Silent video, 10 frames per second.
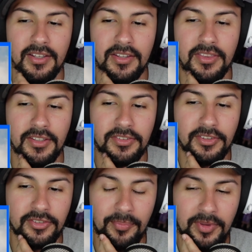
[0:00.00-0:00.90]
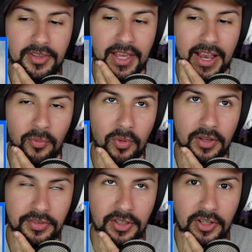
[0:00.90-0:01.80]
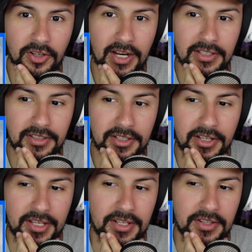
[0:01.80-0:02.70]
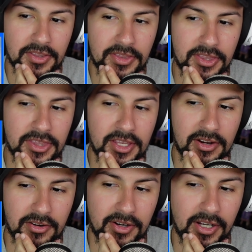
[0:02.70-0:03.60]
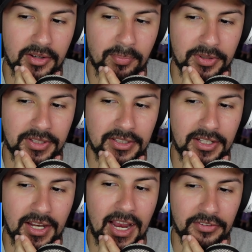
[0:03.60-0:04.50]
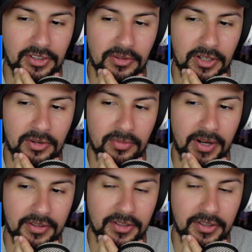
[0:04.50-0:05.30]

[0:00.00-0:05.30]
This is something that was a good idea in theory, but they didn't execute it correctly.